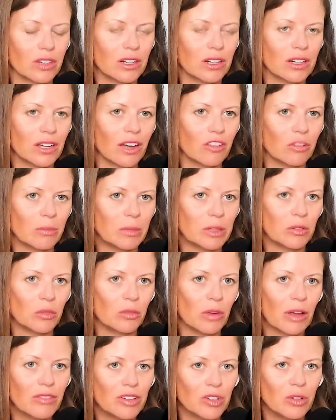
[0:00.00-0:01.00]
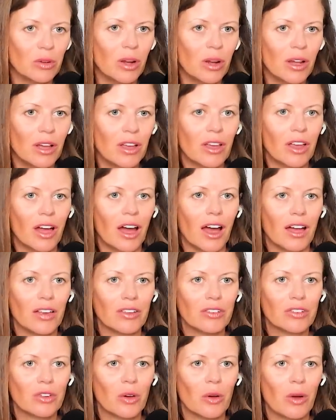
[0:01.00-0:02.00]
in government revenue.
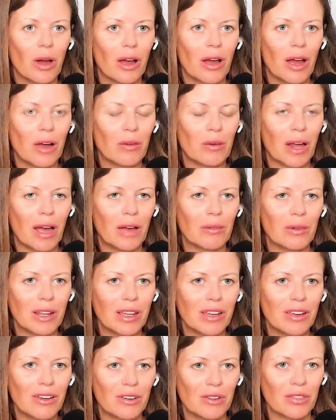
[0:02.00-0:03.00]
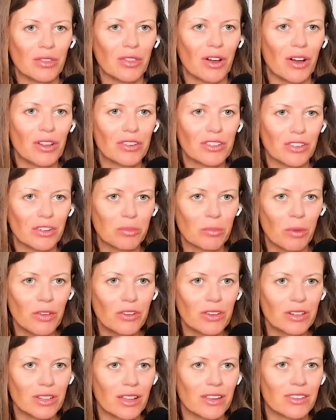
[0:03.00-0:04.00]
Uh, so I, I, I want to hear your thoughts on this
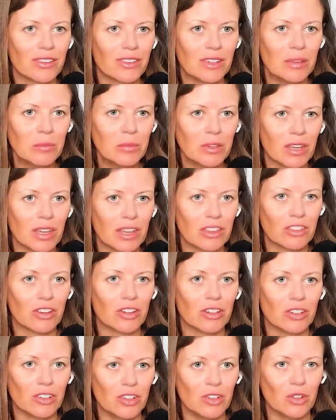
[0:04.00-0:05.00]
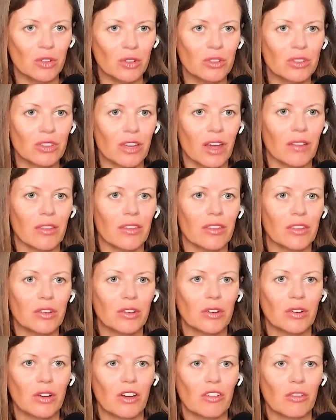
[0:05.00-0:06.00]
project. It seems like it's good news uh, that the
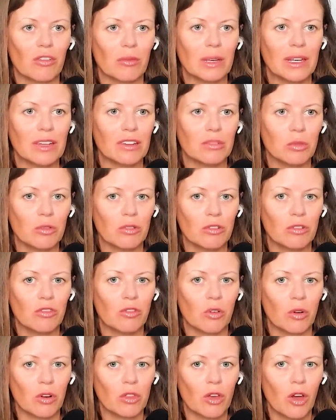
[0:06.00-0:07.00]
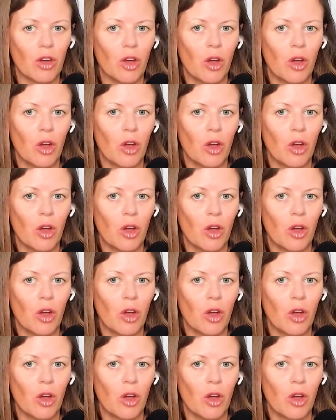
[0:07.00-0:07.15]
Trudeau government is moving forth